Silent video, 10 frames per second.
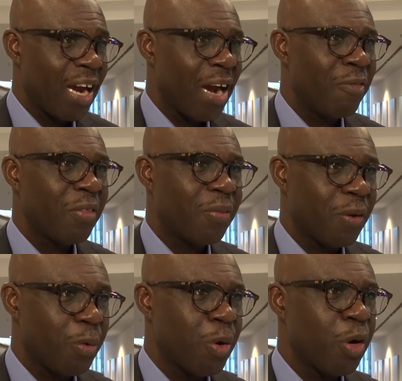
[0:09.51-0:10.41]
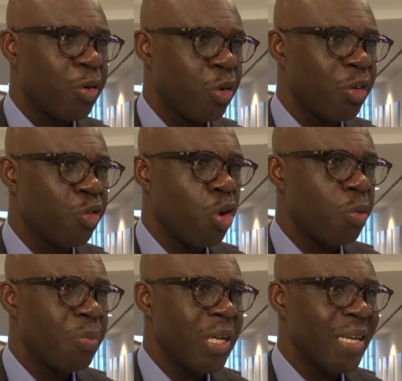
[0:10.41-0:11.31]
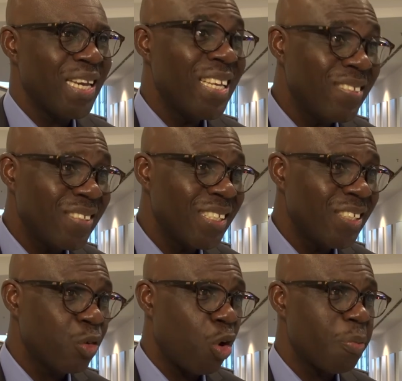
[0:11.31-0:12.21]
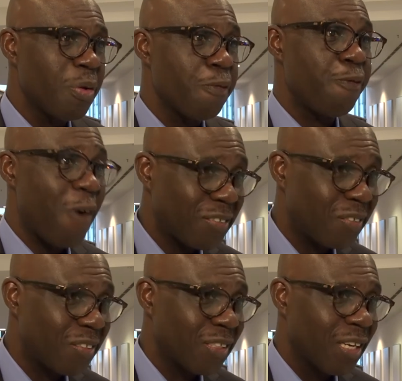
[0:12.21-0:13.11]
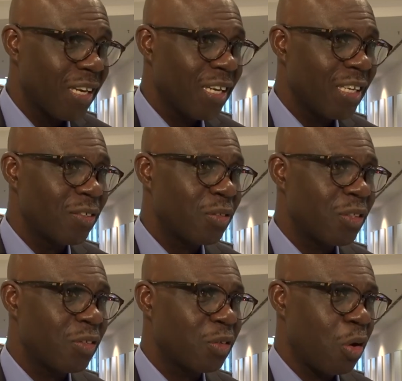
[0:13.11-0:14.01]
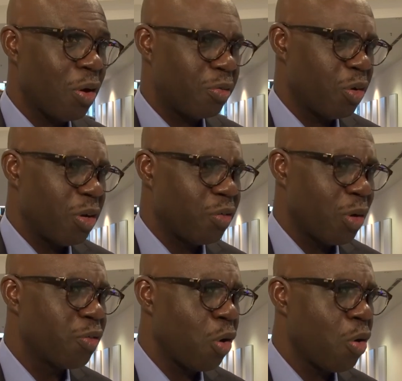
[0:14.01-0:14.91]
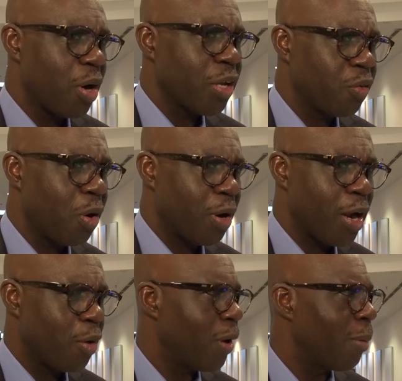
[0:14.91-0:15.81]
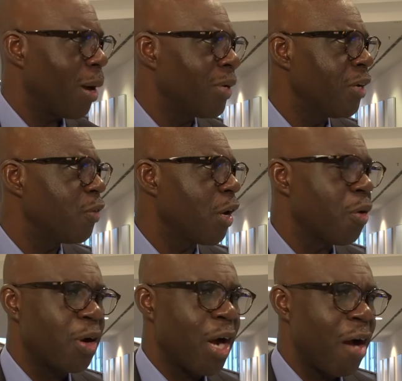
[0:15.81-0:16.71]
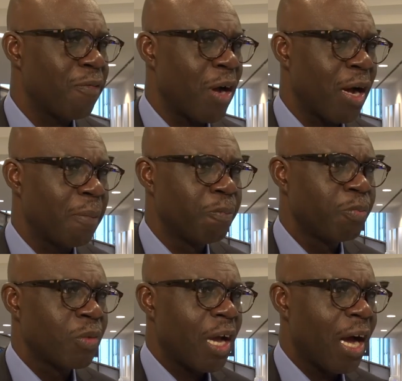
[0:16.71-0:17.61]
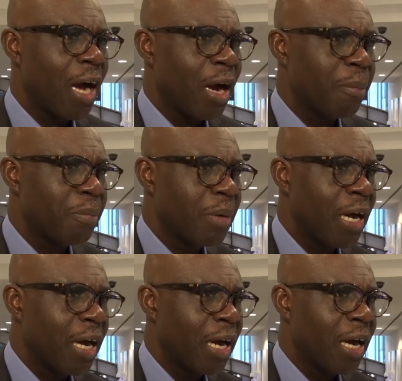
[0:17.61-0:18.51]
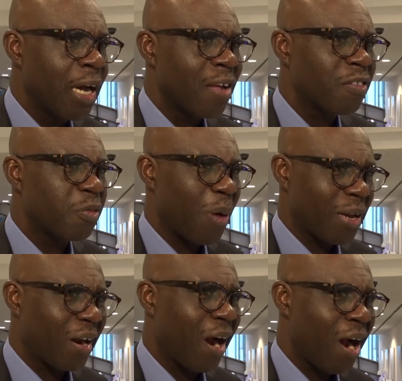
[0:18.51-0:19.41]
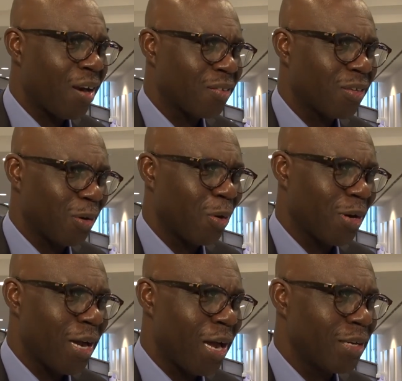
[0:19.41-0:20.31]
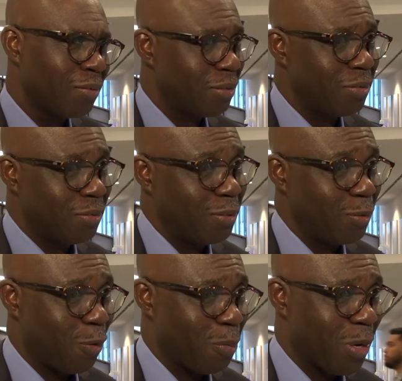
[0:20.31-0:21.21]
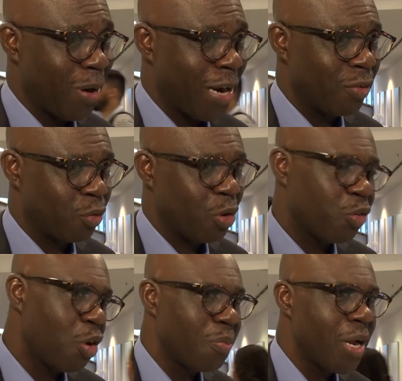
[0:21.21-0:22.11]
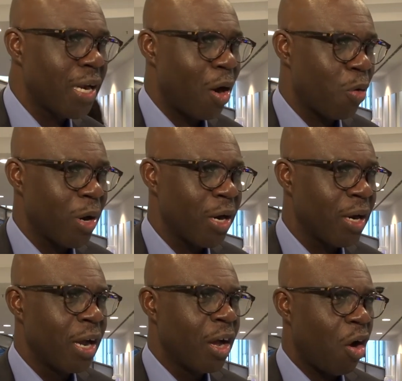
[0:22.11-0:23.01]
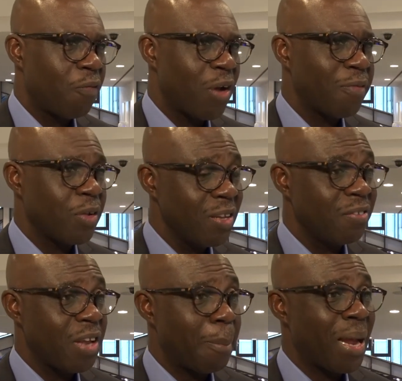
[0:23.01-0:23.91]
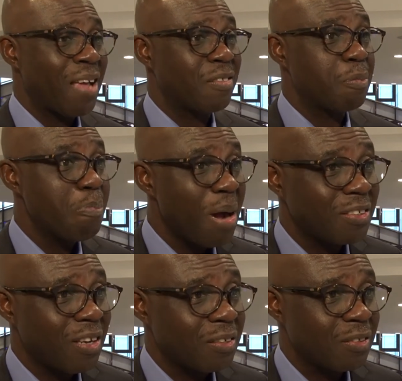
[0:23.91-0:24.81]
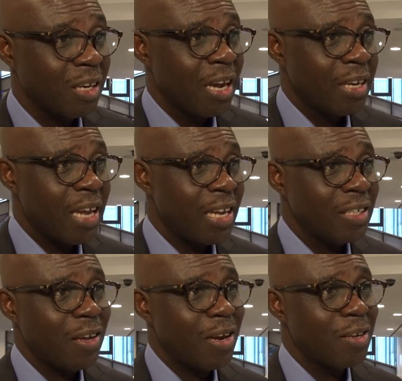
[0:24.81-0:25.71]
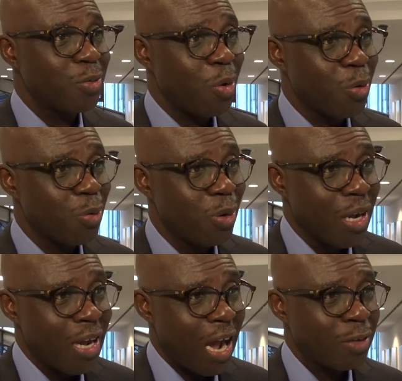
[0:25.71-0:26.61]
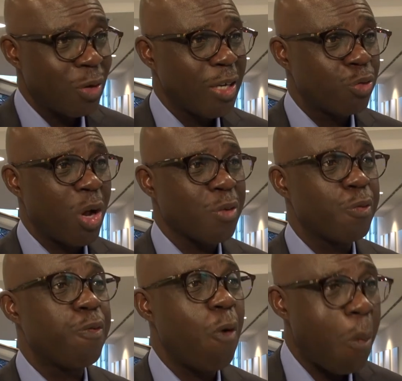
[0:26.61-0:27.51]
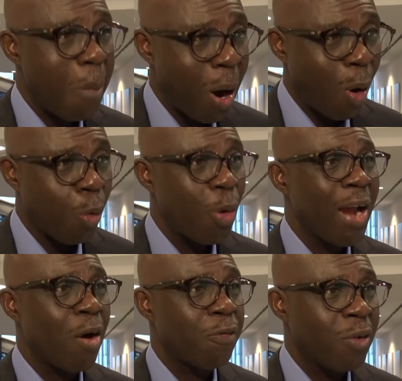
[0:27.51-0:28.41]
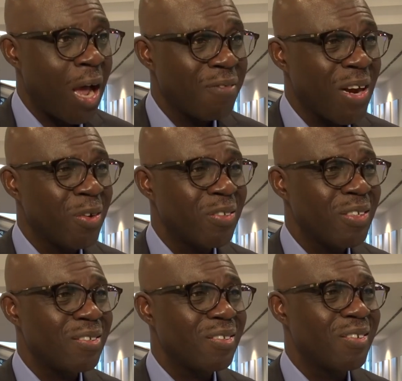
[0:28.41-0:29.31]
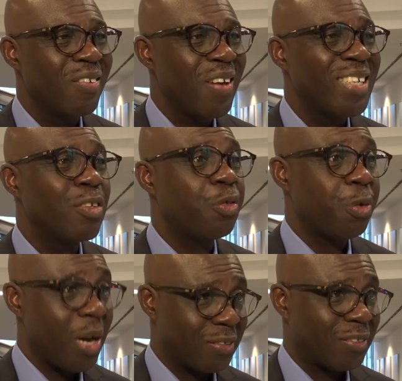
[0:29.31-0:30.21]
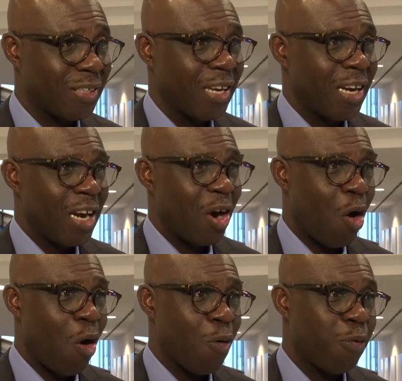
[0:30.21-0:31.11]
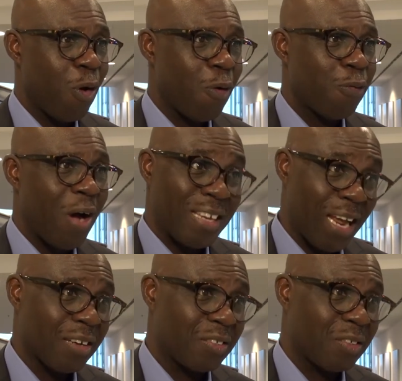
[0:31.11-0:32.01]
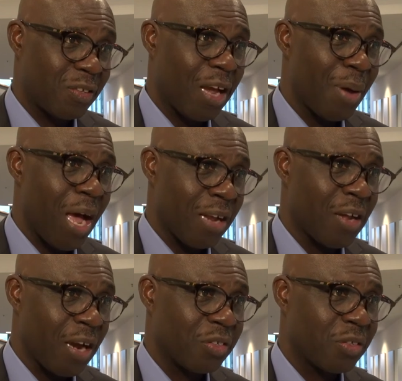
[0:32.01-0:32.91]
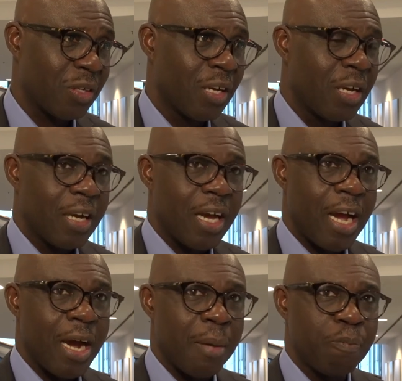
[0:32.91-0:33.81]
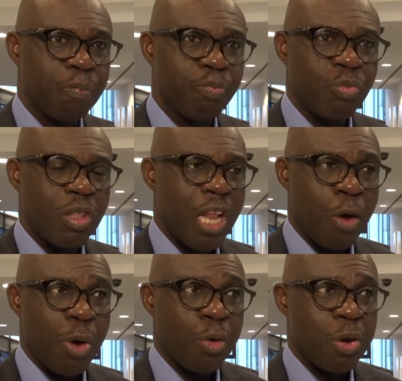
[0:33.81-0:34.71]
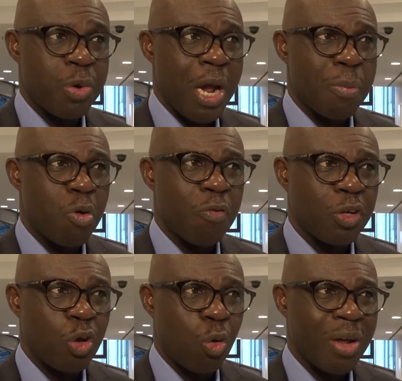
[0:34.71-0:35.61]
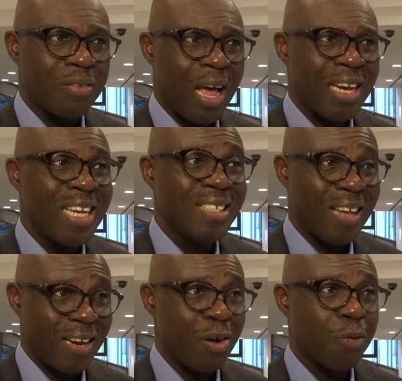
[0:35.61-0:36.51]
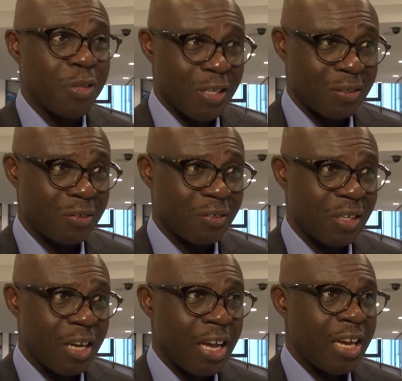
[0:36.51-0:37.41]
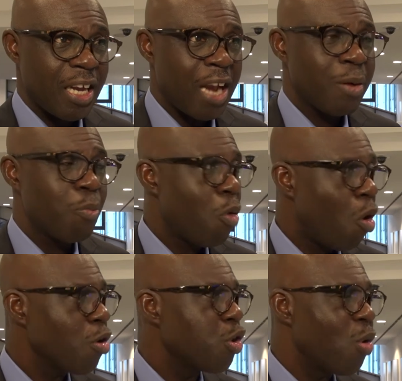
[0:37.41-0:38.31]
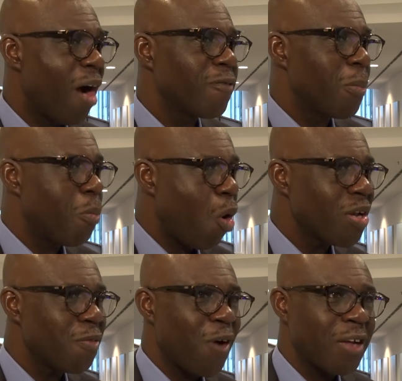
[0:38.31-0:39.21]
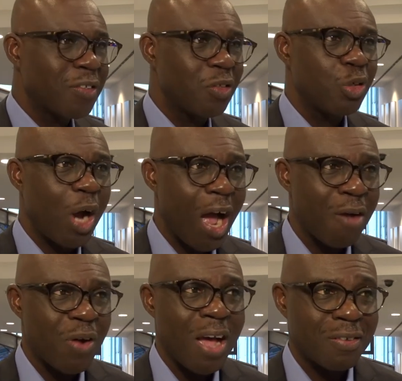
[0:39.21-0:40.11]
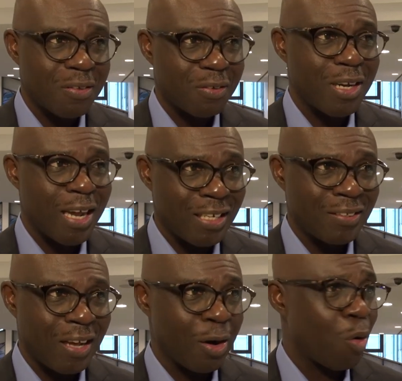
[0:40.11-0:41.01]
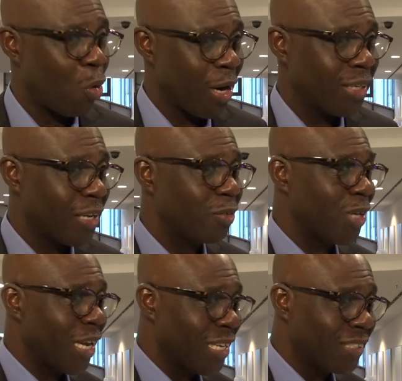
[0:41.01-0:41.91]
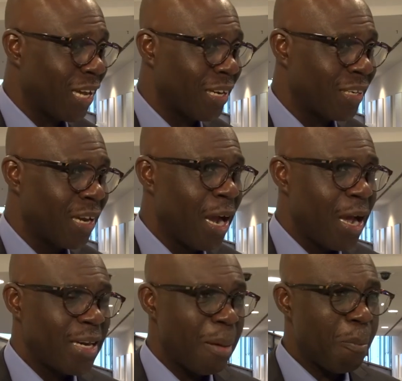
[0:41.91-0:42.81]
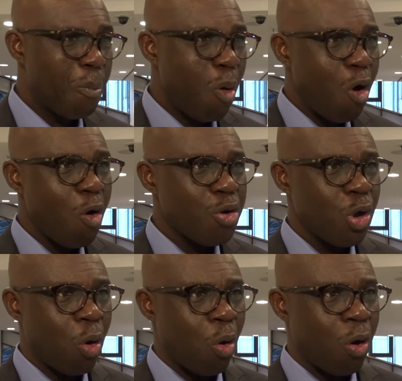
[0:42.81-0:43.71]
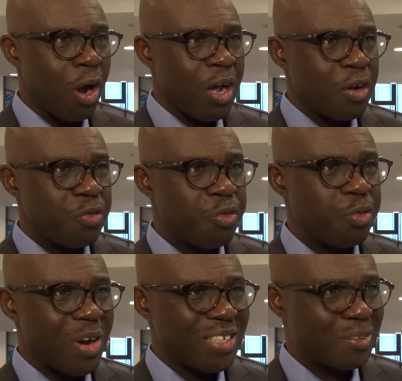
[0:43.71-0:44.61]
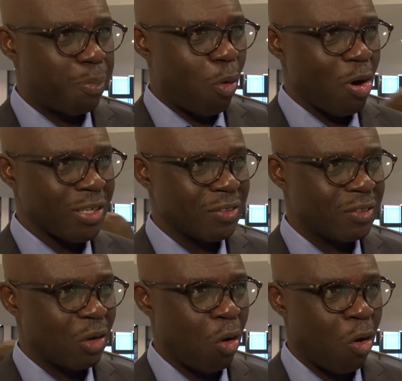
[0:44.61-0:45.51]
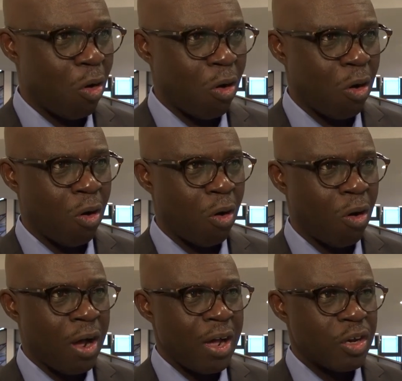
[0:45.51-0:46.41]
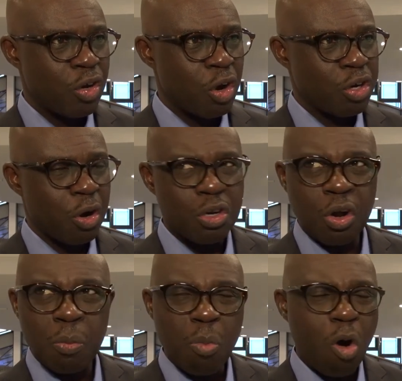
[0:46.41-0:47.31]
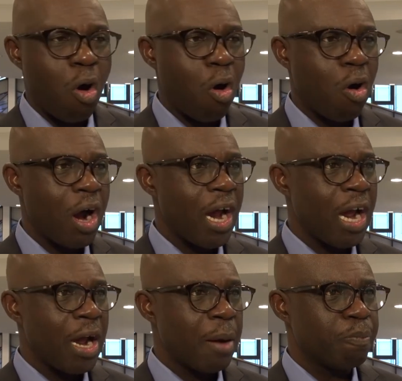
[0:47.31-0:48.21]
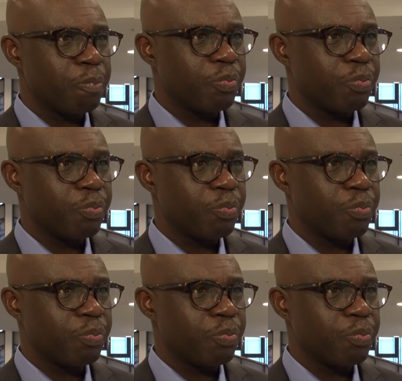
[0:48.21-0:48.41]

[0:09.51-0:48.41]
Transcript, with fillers: Everything we're going to do is going to be easy, it's going to be fast, it's, it's going to, so, so it's going to, it's going to help. Um, I mean, if you're going to have a, um, a, a smart cars and all that, it's, it's easy for me, right? So it's going to make our way of life easier. But as much as the internet is going to actually transform our way of life, there is this great threat of, of attacks, cyber attacks. Um, now we are, we are moving towards an Internet of Things. Now, the more you have, the more devices you have accessing the internet or connected to the internet, the more your threat points or, or your, your, your, more um,